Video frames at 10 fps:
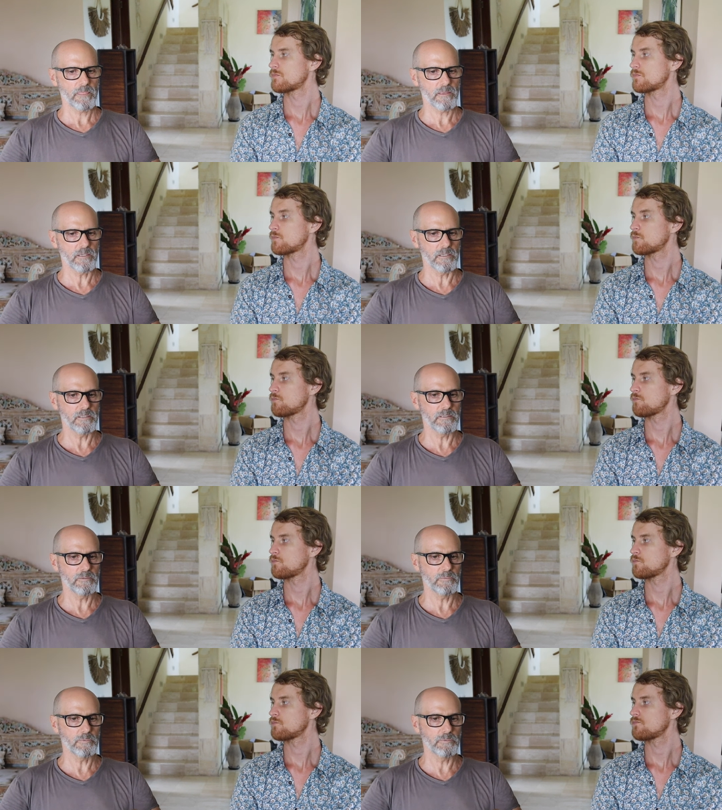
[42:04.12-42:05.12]
Speaker 1: you know,
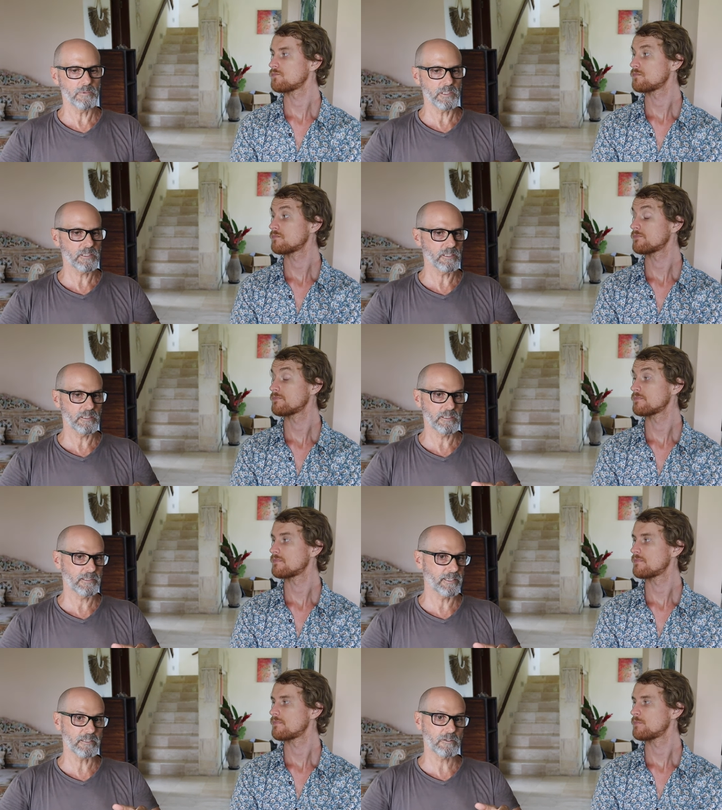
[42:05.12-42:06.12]
one can
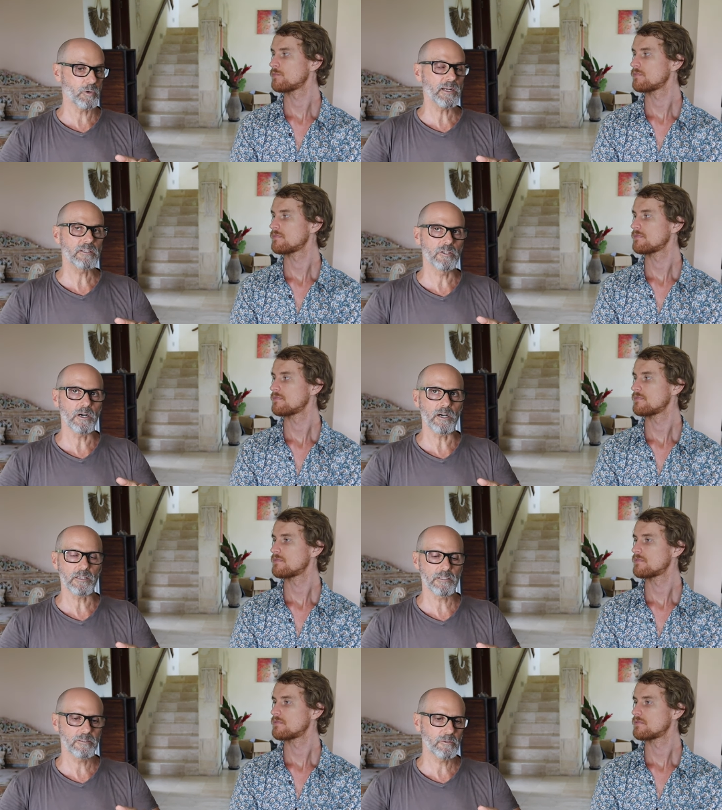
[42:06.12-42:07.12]
get quite
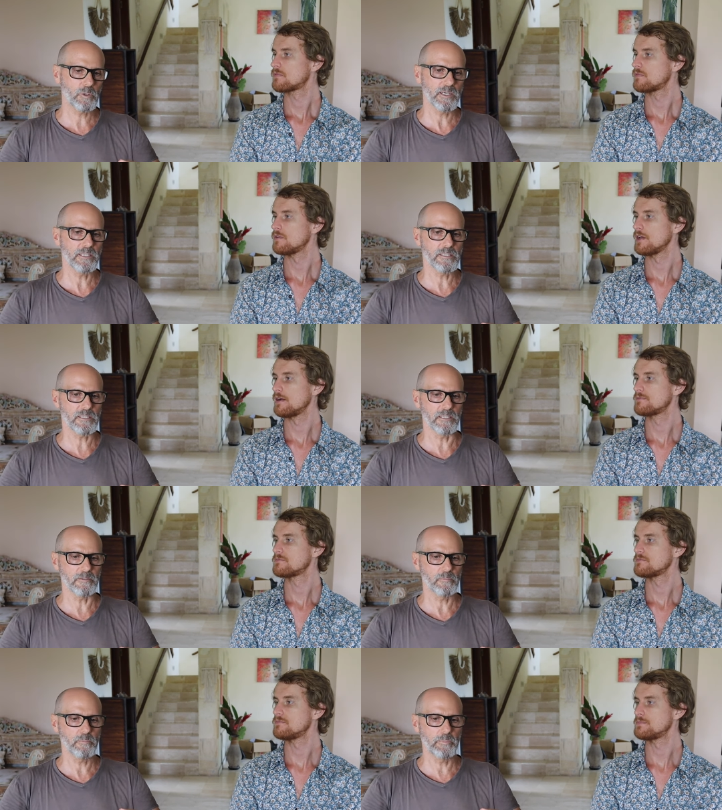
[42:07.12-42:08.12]
dark quite easily. Yeah.
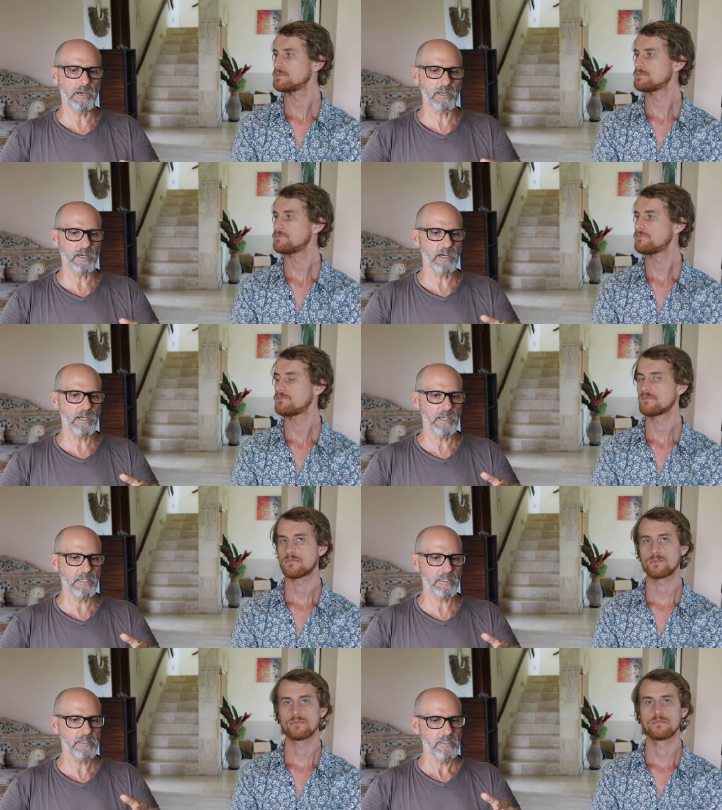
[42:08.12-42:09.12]
Mm-hmm. But
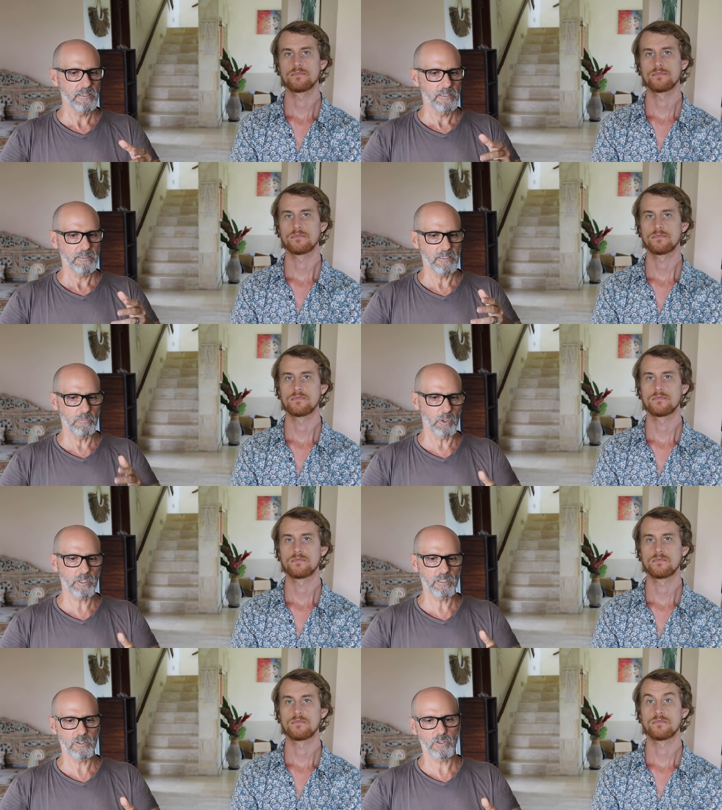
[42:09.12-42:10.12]
I am
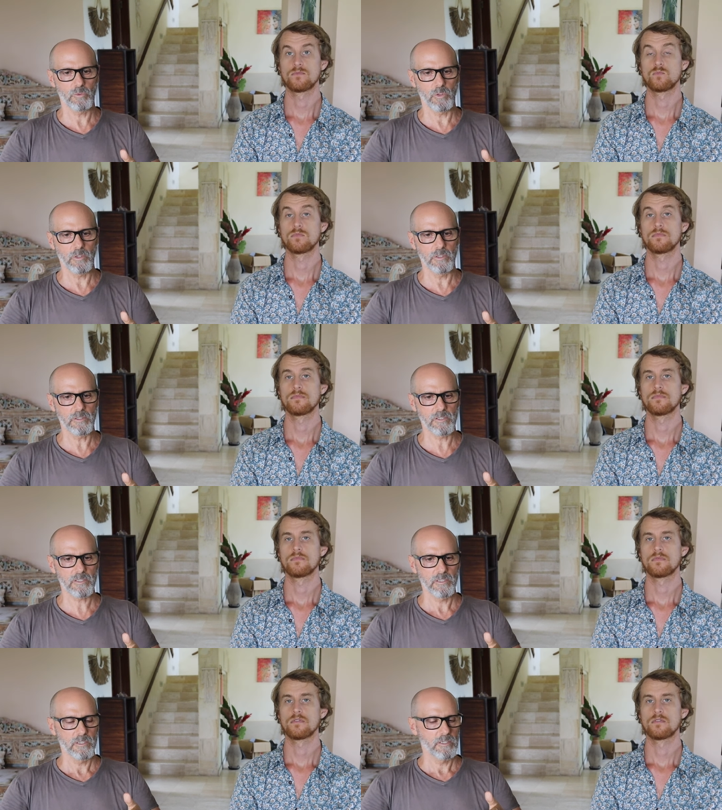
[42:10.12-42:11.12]
looking
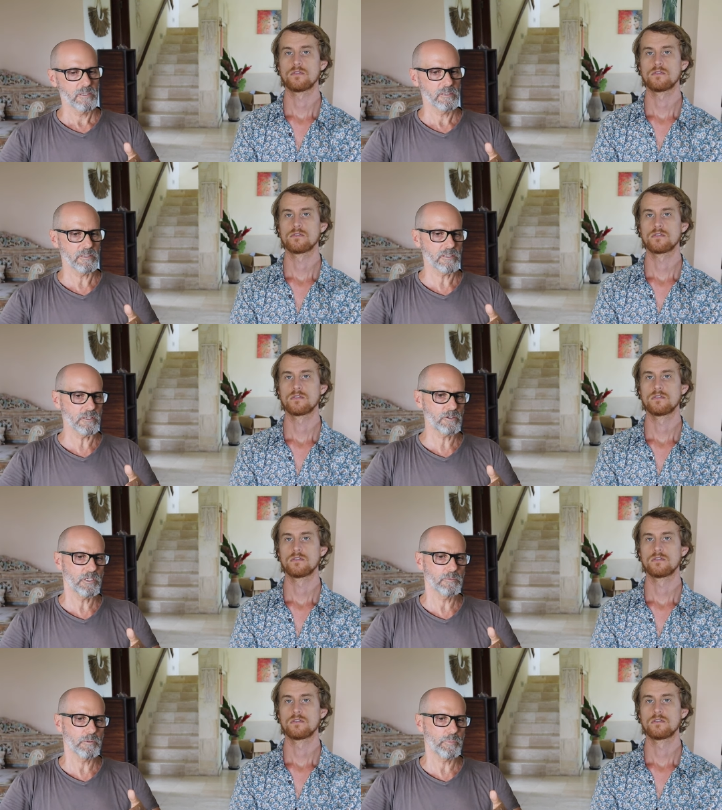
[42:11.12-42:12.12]
towards this
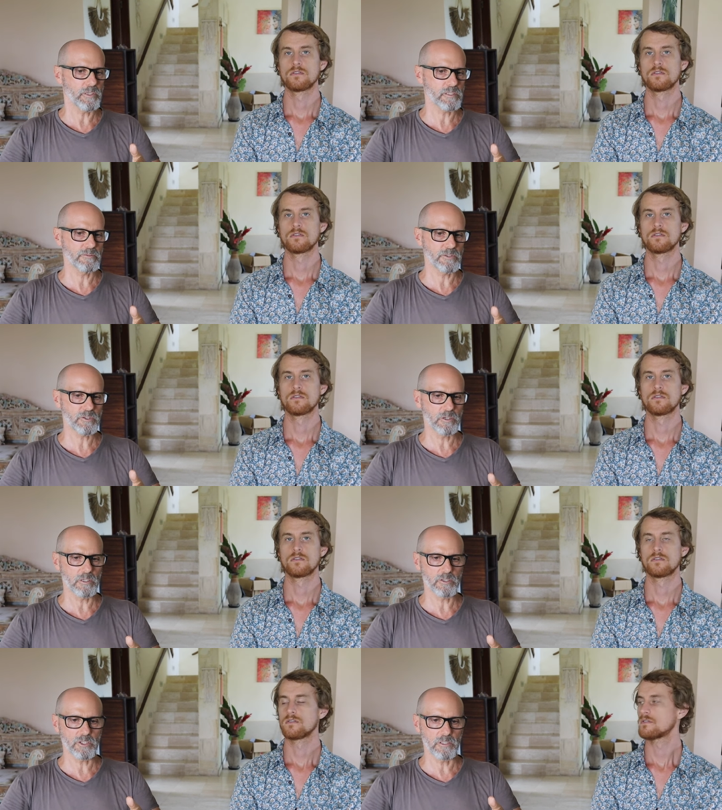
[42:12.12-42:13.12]
incredible positive
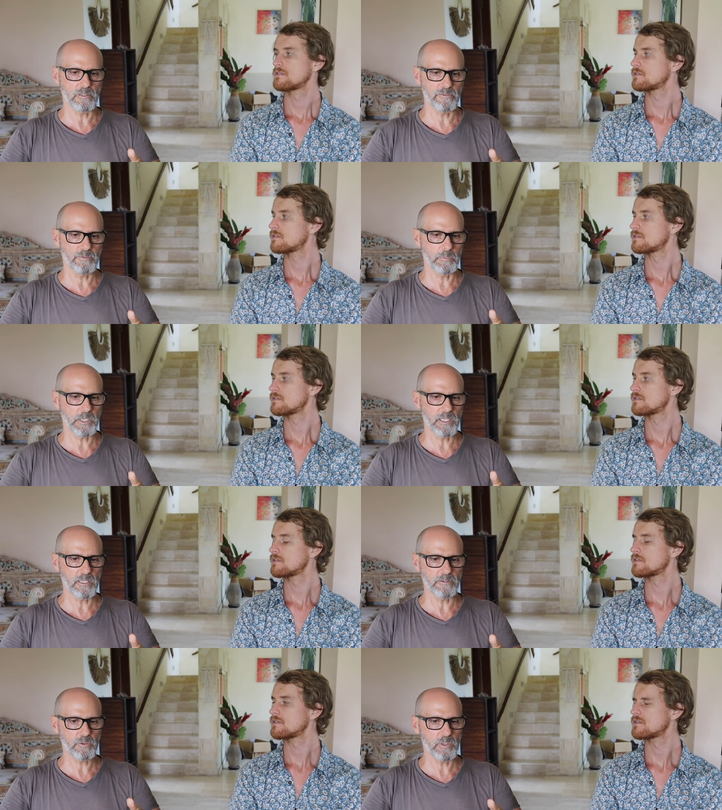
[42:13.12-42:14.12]
astrology of the
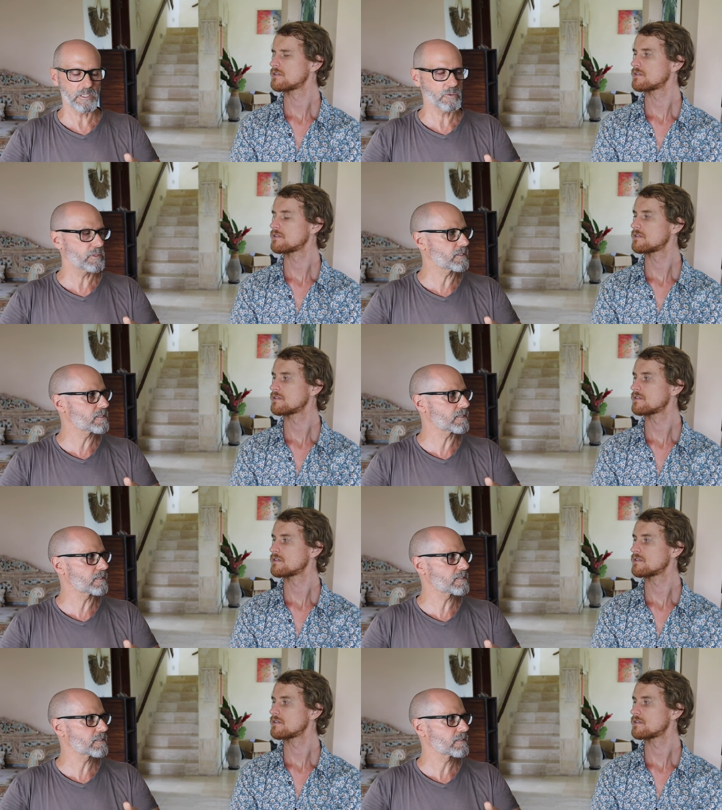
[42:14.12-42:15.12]
beginning of
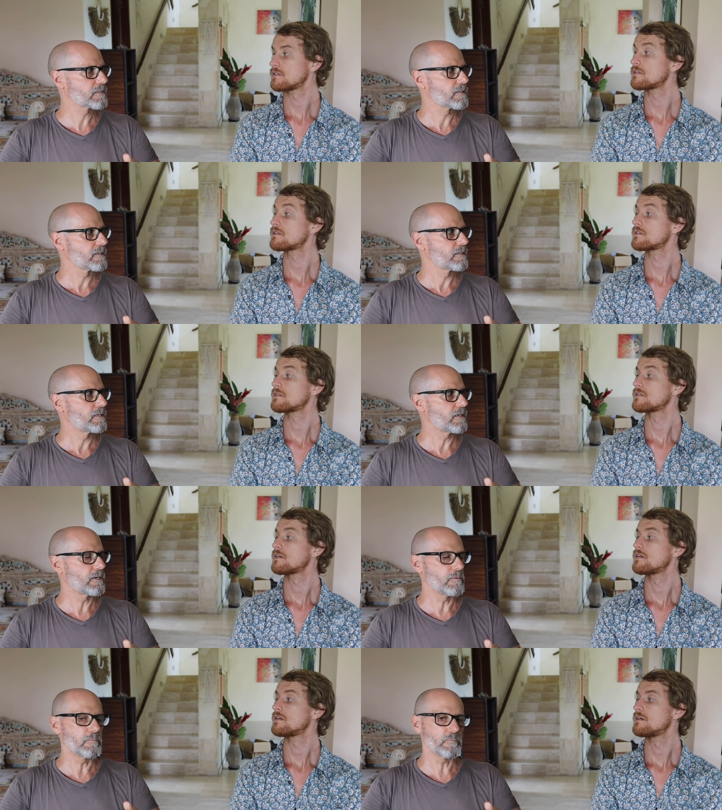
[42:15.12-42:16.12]
2026.
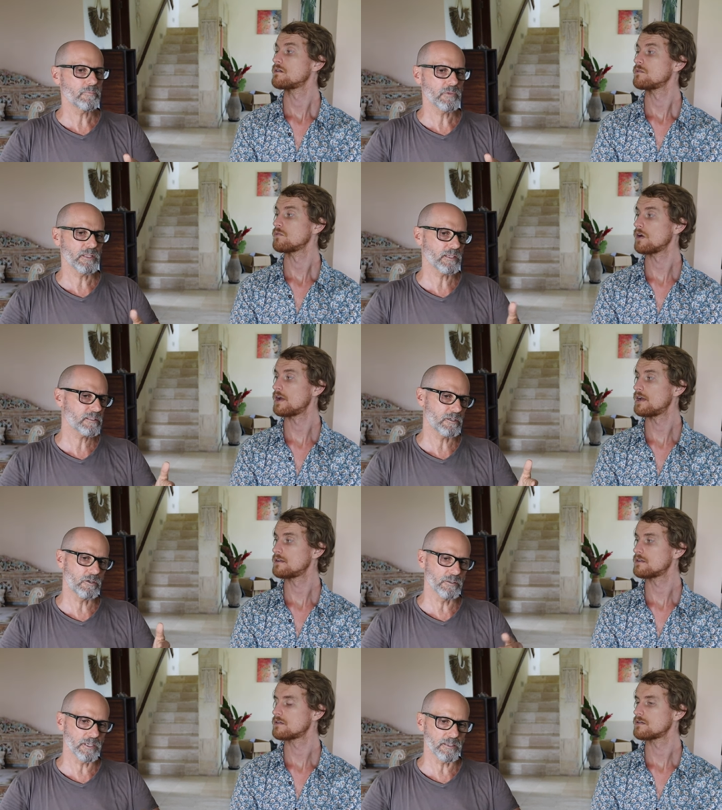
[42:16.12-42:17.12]
Um, and right. that's
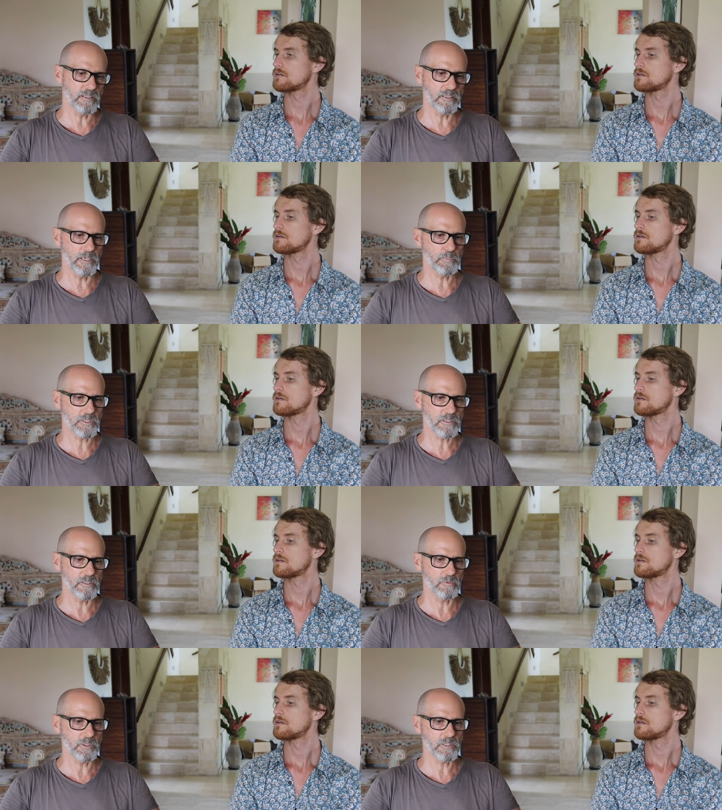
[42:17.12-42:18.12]
a whole other
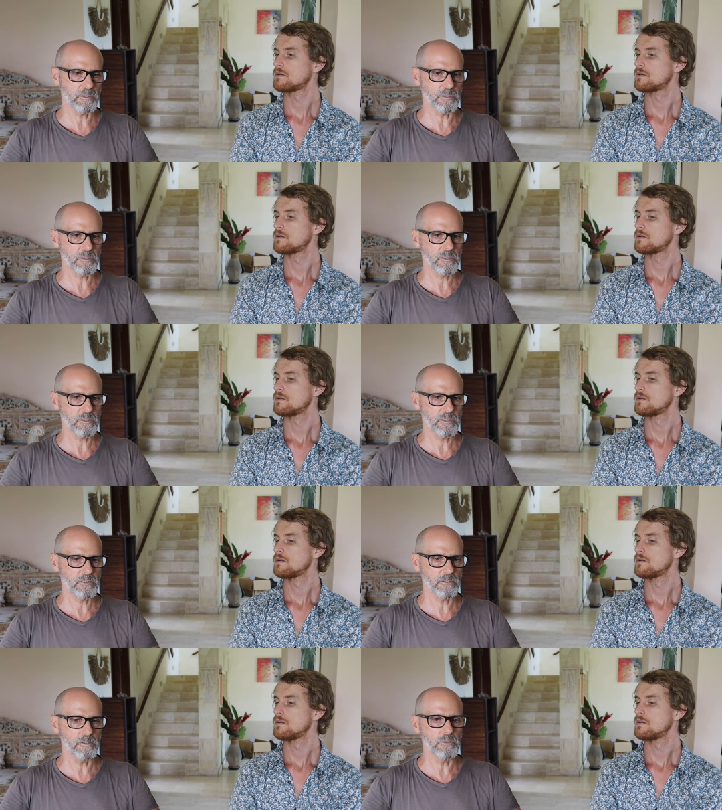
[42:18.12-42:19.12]
episode we could
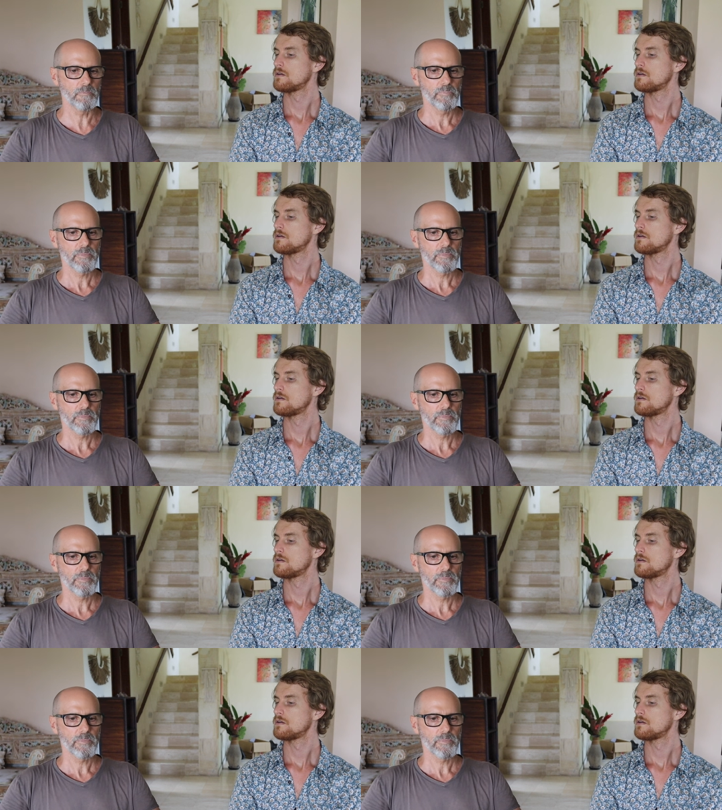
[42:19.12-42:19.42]
do